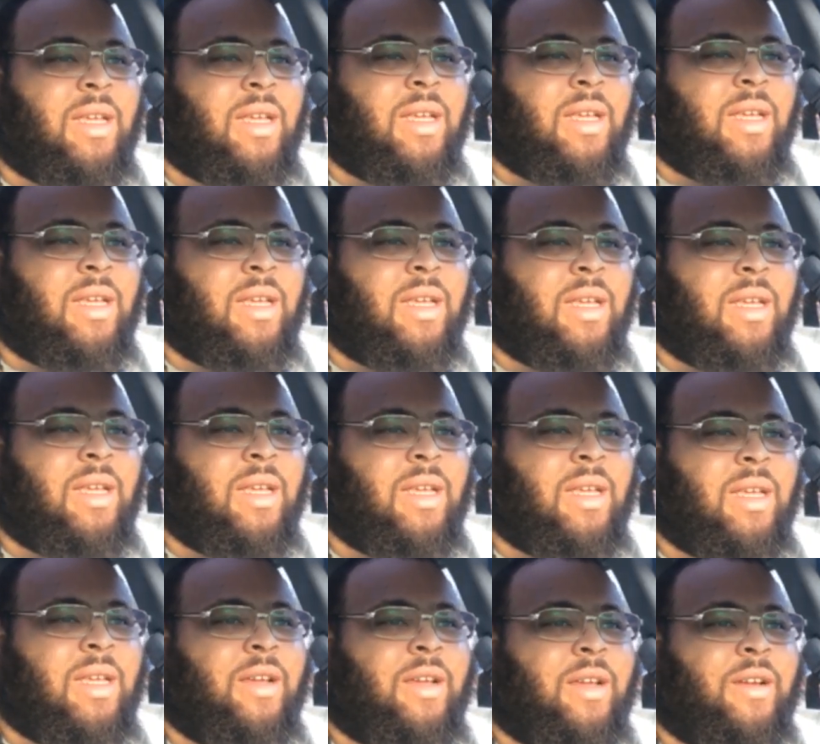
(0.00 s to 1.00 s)
That's
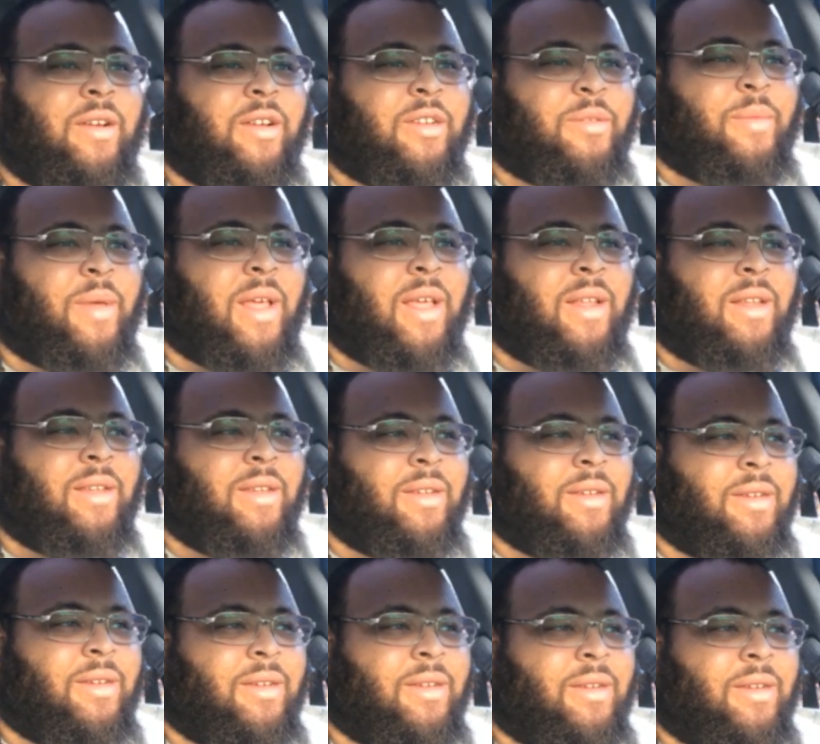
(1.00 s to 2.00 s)
19 years, man.
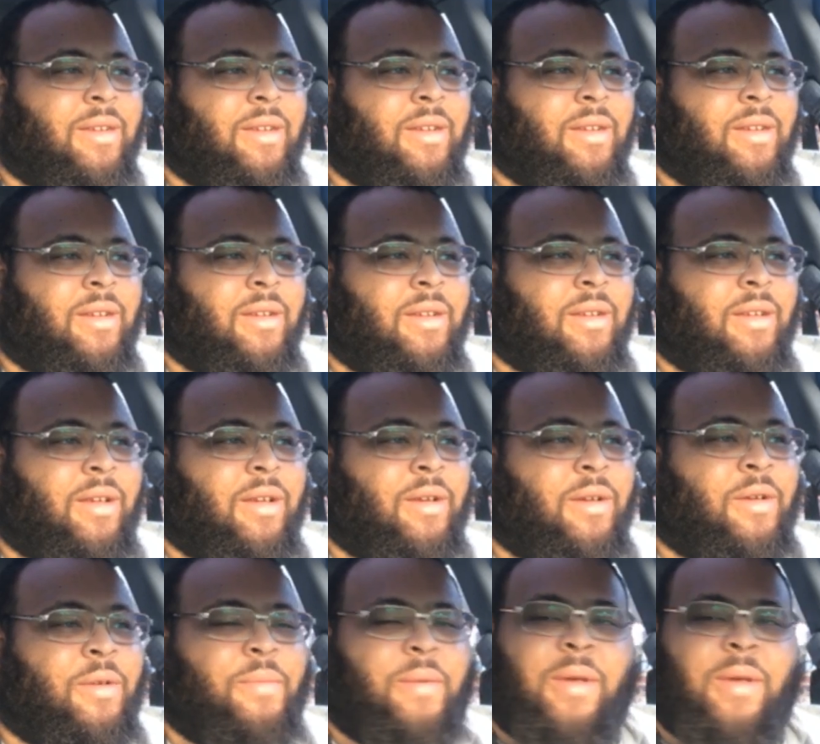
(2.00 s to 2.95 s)
We've